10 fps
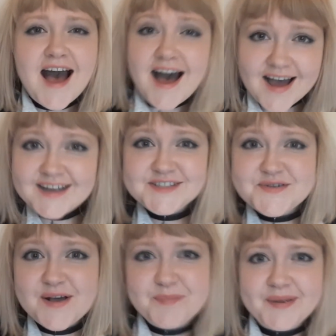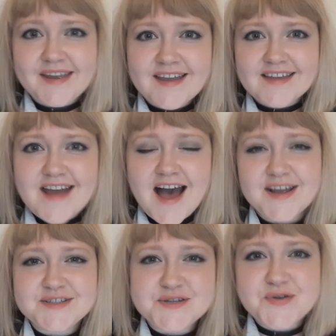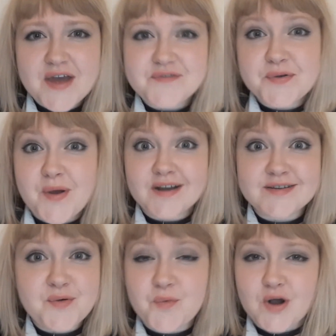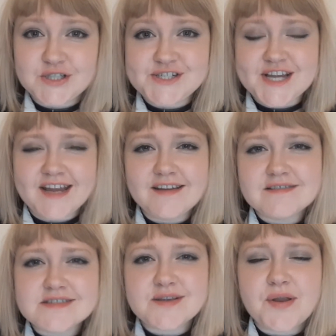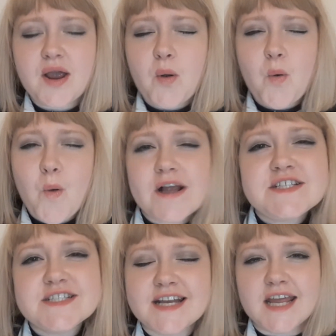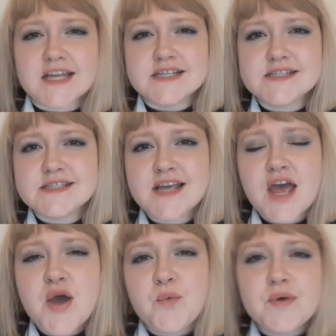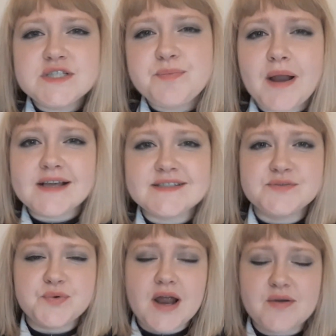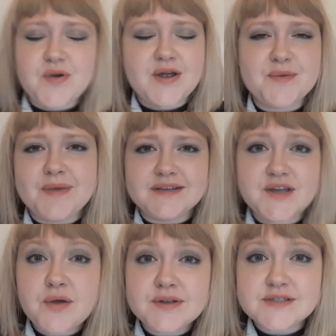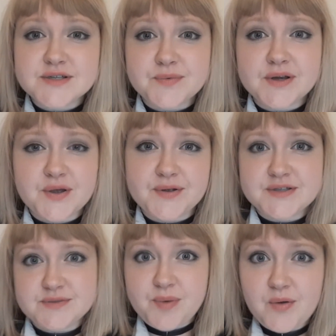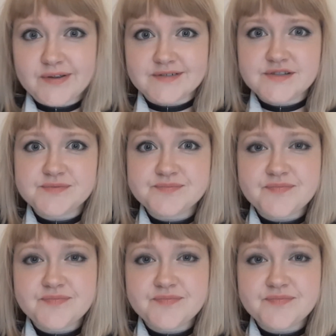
Hi to LP and hi to everyone watching. So the question is, which places would I recommend going to when going to Poland?